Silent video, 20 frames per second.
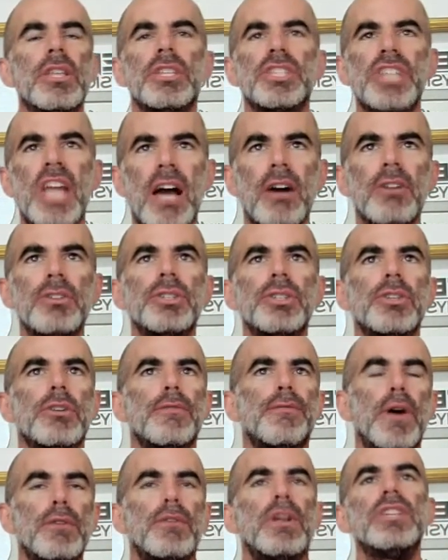the challenges or
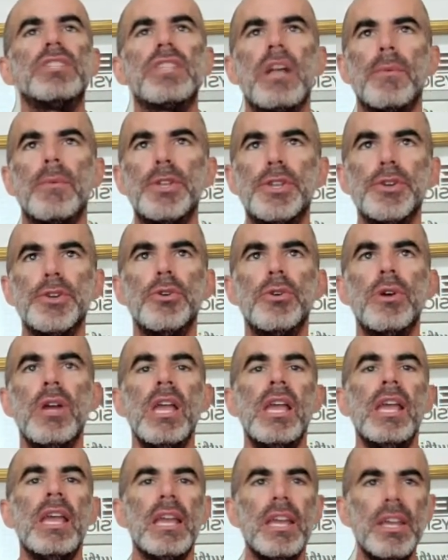fundraisers that we do
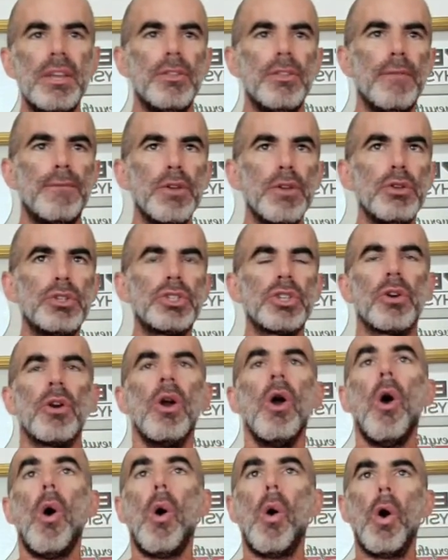in the future
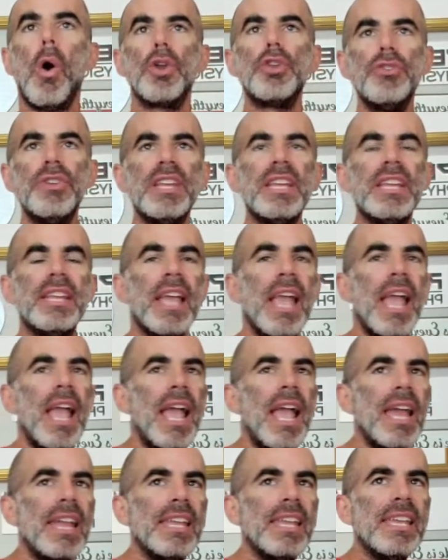or you need
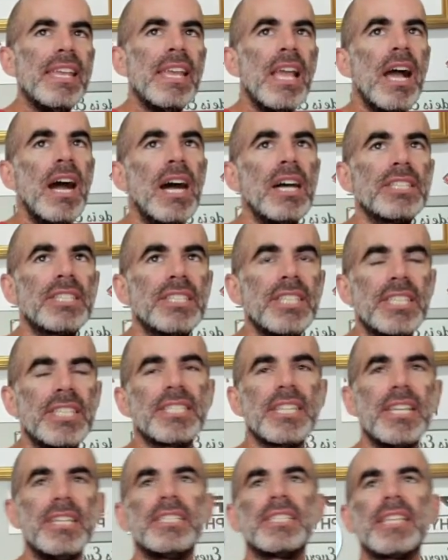any
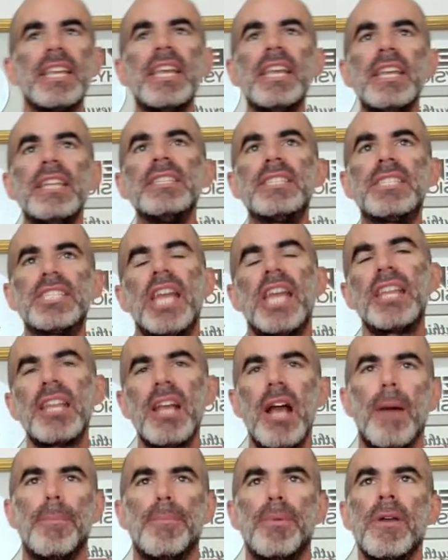assistance in setting
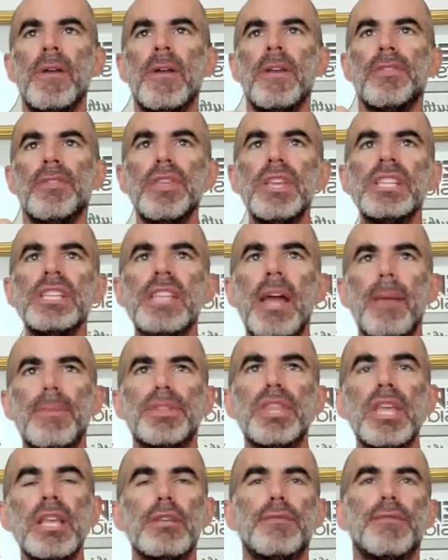up these type of
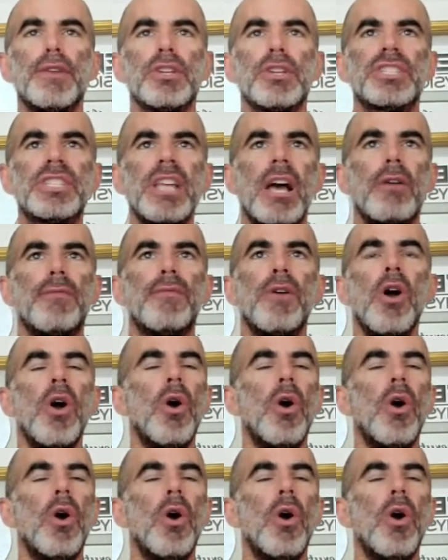things for yourself,